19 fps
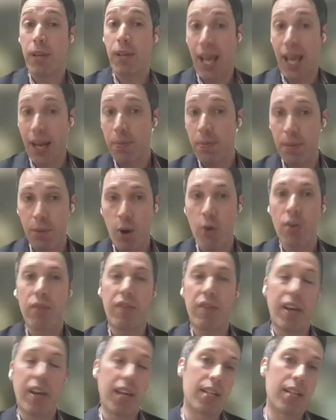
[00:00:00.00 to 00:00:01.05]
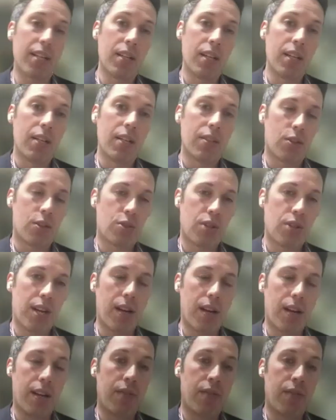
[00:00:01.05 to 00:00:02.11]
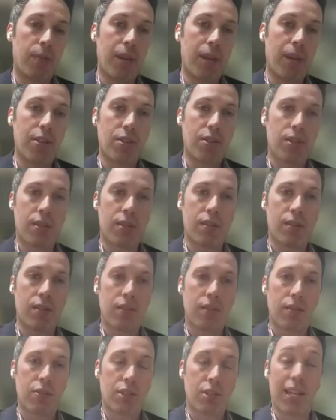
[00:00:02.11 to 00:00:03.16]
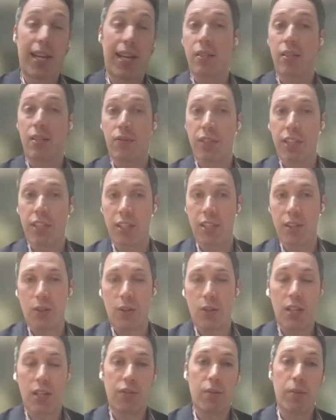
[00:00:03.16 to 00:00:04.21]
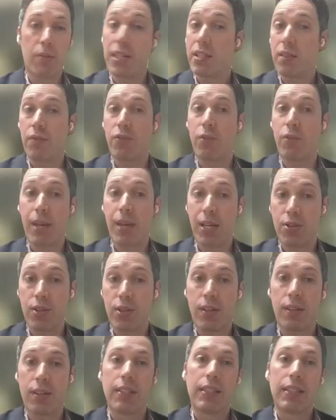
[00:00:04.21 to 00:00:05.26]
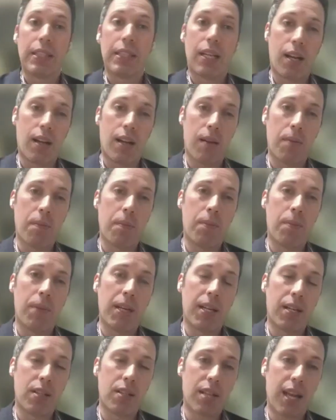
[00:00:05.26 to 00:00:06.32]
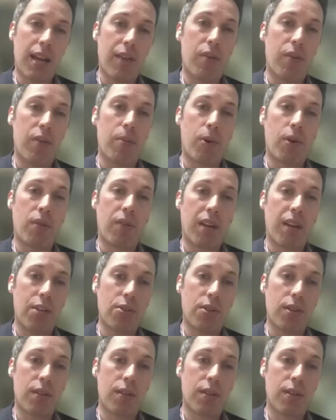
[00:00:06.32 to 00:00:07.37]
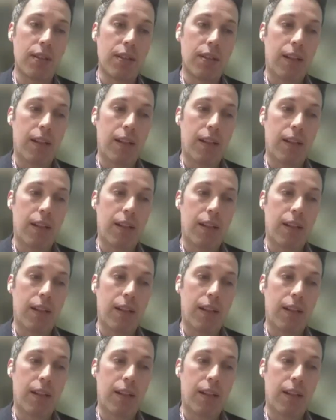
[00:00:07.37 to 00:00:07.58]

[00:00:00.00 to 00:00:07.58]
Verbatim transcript: can be motivated to share information selectively or even misinformation um, because they have a motivation